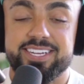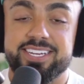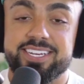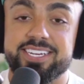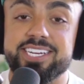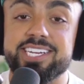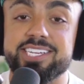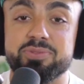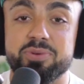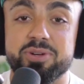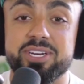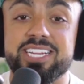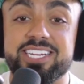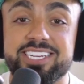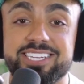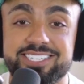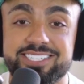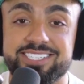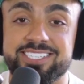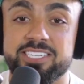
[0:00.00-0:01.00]
it is what it
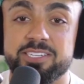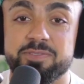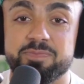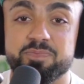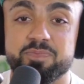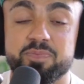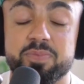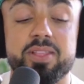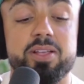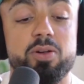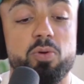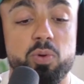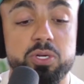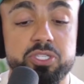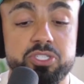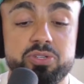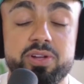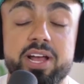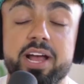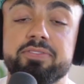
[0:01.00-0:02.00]
is.
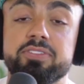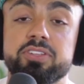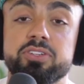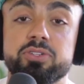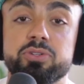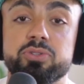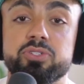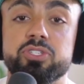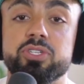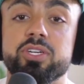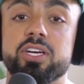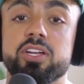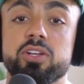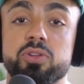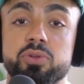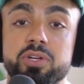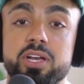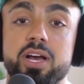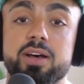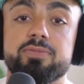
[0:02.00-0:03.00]
What you have to do is you got to
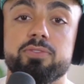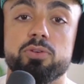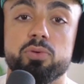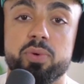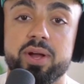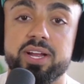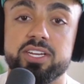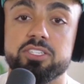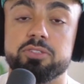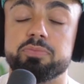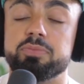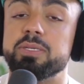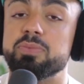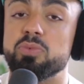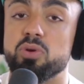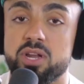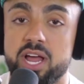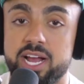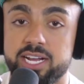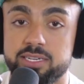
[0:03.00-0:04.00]
look out for ways to be
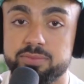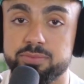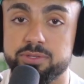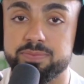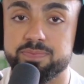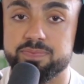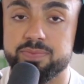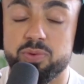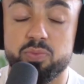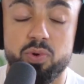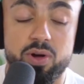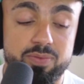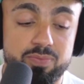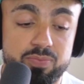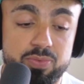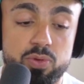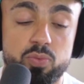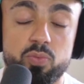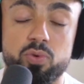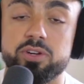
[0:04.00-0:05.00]
more likable. Well,
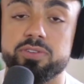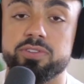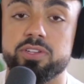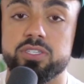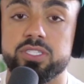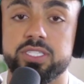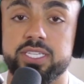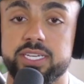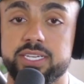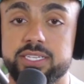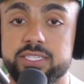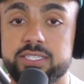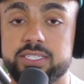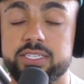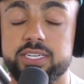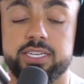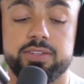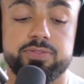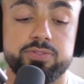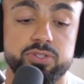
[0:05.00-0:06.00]
one of those things,
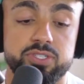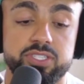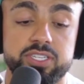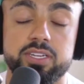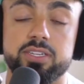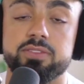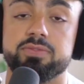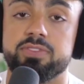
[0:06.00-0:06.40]
if you're selling